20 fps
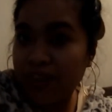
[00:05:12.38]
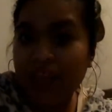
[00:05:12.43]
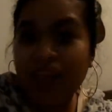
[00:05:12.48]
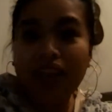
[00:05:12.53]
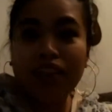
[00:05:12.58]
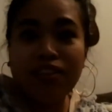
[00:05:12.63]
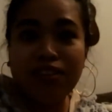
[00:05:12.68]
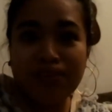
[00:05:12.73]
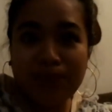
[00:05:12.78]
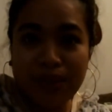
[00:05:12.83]

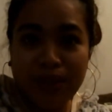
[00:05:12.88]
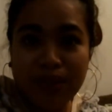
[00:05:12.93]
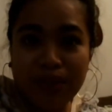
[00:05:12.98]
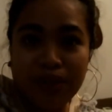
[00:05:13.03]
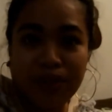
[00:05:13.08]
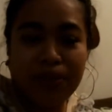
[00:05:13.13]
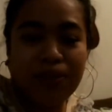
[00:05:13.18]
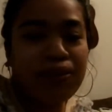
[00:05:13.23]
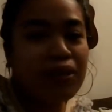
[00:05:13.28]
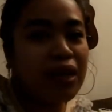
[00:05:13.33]
Yeah, it's really
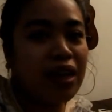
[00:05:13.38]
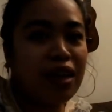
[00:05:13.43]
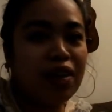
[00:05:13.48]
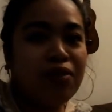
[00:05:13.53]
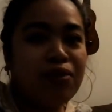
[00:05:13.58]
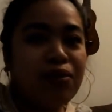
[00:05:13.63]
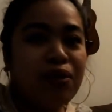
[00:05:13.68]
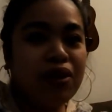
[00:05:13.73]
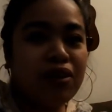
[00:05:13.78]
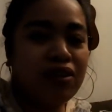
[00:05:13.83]
good. You
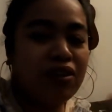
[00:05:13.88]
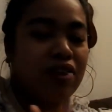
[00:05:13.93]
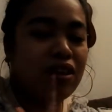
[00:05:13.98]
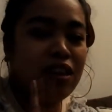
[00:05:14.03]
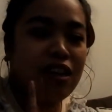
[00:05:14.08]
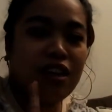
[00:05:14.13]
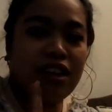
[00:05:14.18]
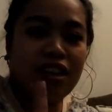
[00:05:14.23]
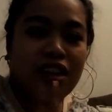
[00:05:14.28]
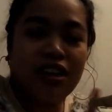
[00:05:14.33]
can watch
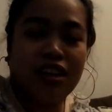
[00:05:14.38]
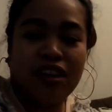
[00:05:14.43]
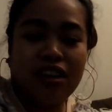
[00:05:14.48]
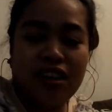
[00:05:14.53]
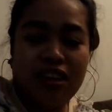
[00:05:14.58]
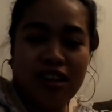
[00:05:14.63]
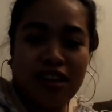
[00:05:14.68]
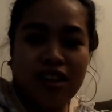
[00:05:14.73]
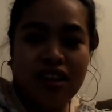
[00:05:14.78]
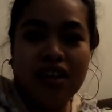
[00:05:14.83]
it.
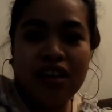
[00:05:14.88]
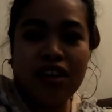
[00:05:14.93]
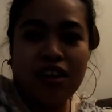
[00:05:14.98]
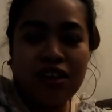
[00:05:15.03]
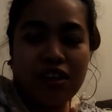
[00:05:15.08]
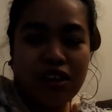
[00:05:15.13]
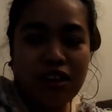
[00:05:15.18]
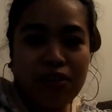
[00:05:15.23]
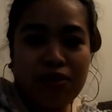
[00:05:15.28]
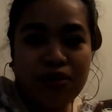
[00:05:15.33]

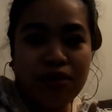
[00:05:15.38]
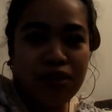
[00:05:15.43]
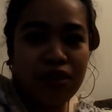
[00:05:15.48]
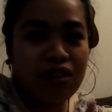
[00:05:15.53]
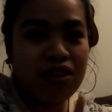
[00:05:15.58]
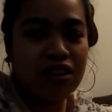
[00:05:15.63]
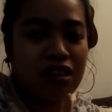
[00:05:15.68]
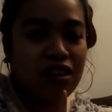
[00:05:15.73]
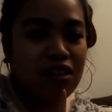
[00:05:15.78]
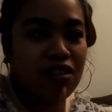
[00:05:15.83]
You can watch
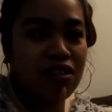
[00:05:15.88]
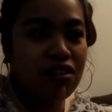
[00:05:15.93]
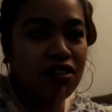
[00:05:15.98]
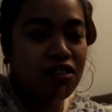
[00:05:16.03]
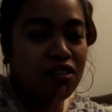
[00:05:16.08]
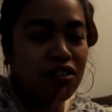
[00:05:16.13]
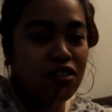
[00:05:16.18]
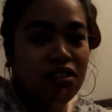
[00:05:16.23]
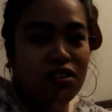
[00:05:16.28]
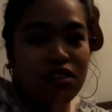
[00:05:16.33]
it on
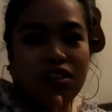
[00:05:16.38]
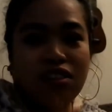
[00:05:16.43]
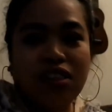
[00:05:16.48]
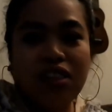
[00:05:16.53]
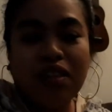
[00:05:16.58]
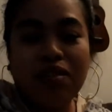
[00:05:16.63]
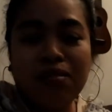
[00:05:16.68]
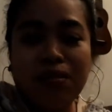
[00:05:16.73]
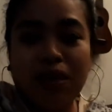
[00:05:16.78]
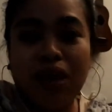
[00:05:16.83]
your
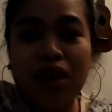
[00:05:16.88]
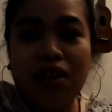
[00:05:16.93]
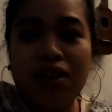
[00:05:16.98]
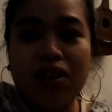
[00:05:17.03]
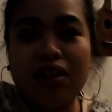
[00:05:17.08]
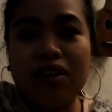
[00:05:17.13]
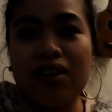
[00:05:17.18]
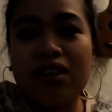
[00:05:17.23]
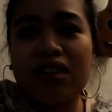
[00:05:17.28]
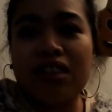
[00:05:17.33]
cinema
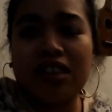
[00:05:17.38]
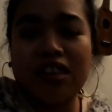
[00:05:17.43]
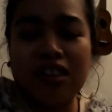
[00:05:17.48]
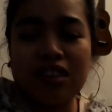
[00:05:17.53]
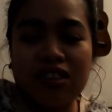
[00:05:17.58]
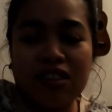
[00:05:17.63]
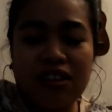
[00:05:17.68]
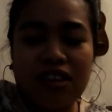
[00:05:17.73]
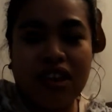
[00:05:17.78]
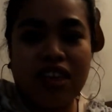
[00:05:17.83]
or in
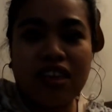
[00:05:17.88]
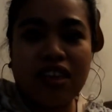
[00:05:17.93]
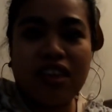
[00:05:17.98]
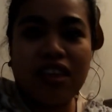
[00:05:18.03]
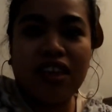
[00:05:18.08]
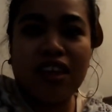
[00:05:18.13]
internet.